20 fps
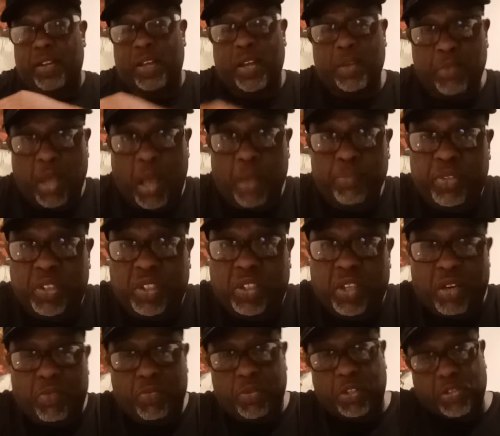I'm
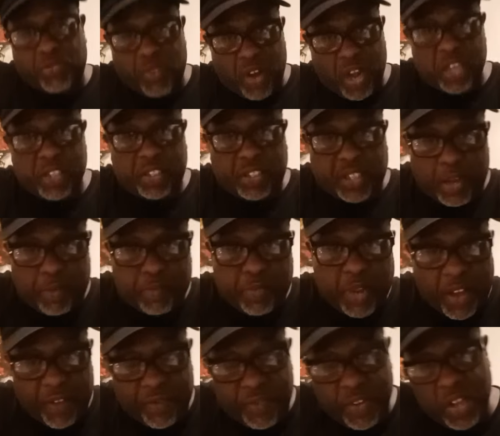stuck with trying something.
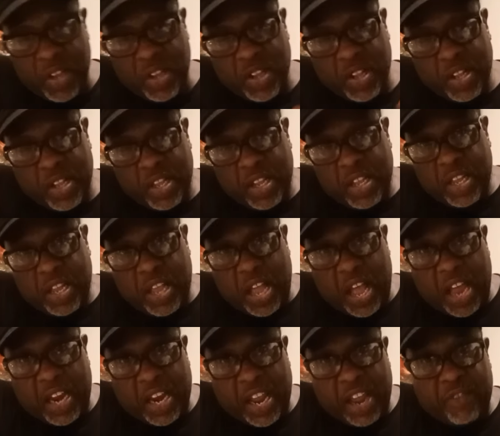
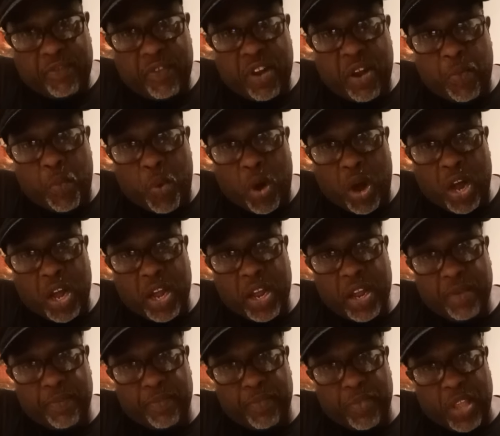I like red
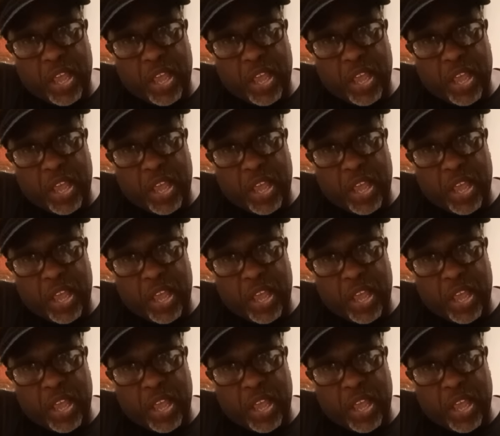wine,